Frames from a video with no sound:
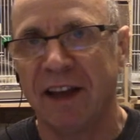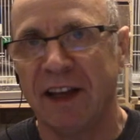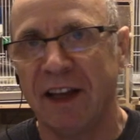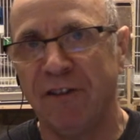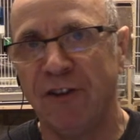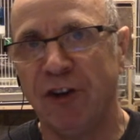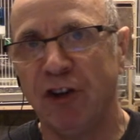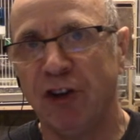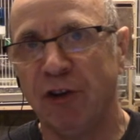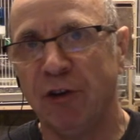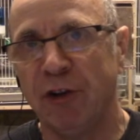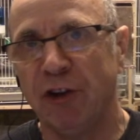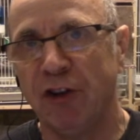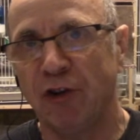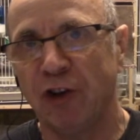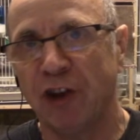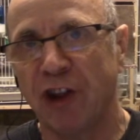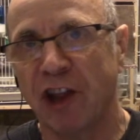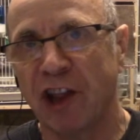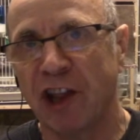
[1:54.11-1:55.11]
If you do
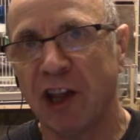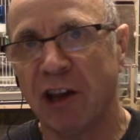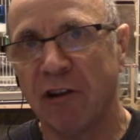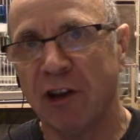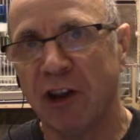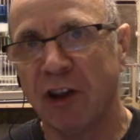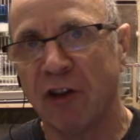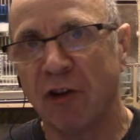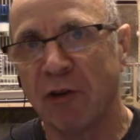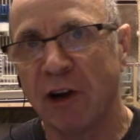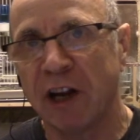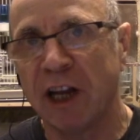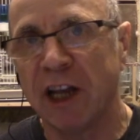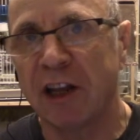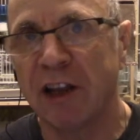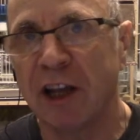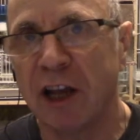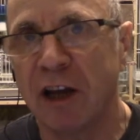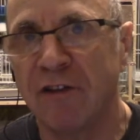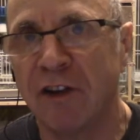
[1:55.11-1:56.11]
enjoy the series or
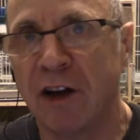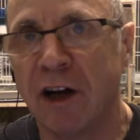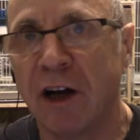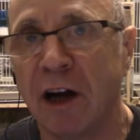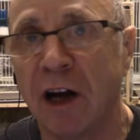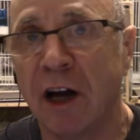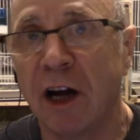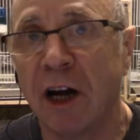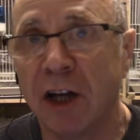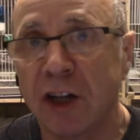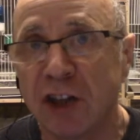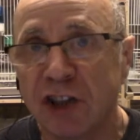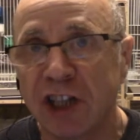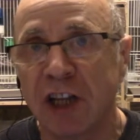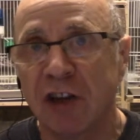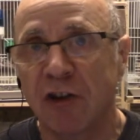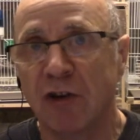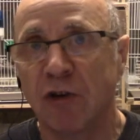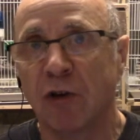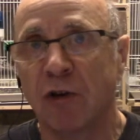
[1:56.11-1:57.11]
any of the other
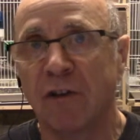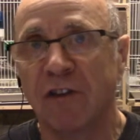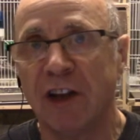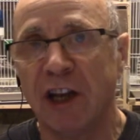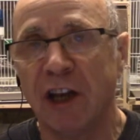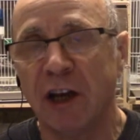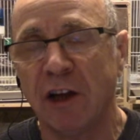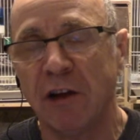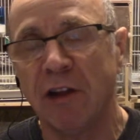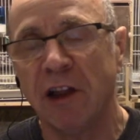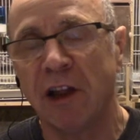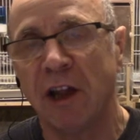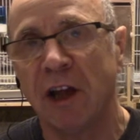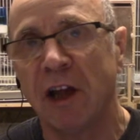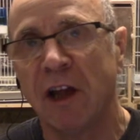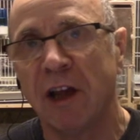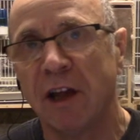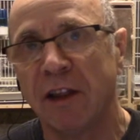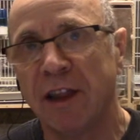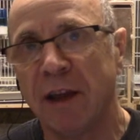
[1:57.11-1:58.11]
Shed Talk videos,
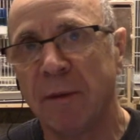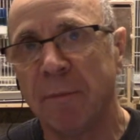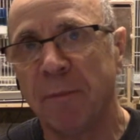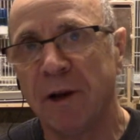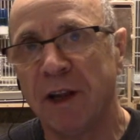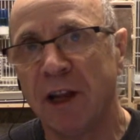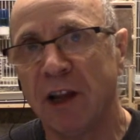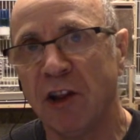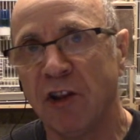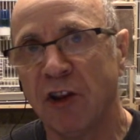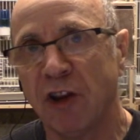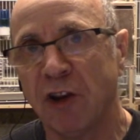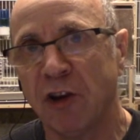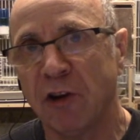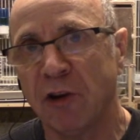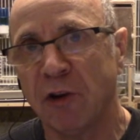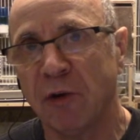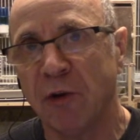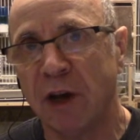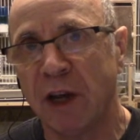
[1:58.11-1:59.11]
then please
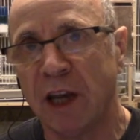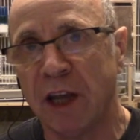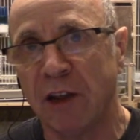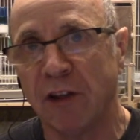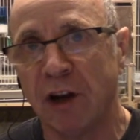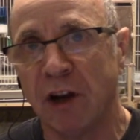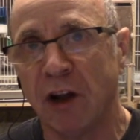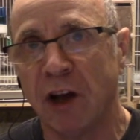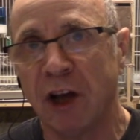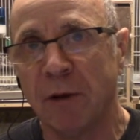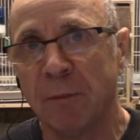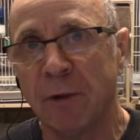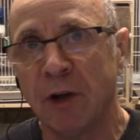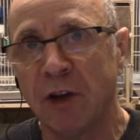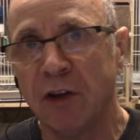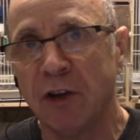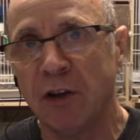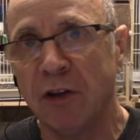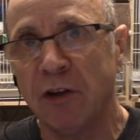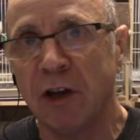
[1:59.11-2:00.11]
do hit the like
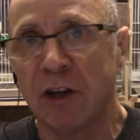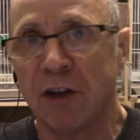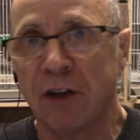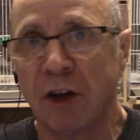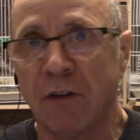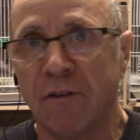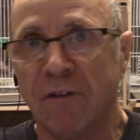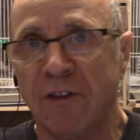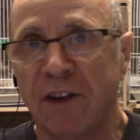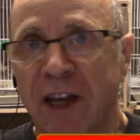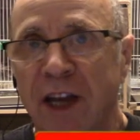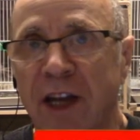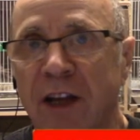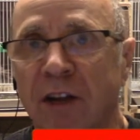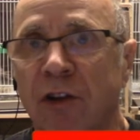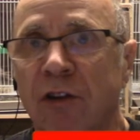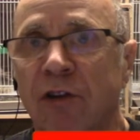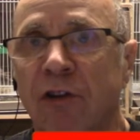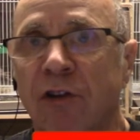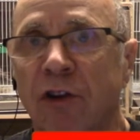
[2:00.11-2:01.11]
button. Don't
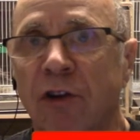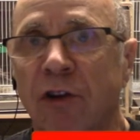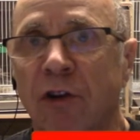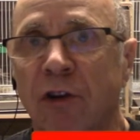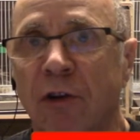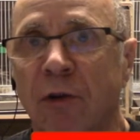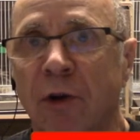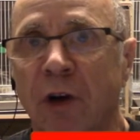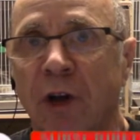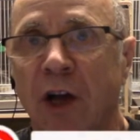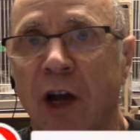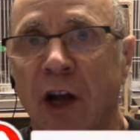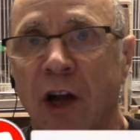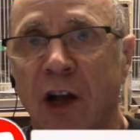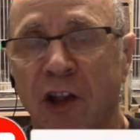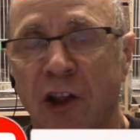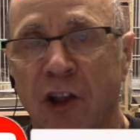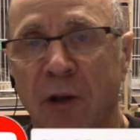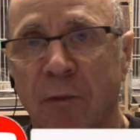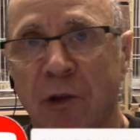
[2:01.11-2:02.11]
forget to
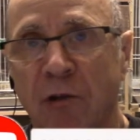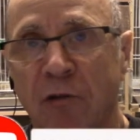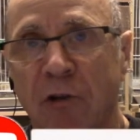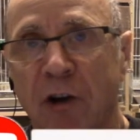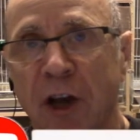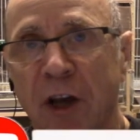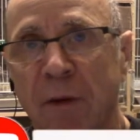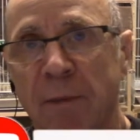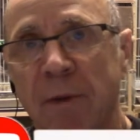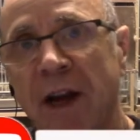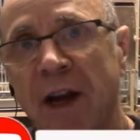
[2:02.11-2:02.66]
subscribe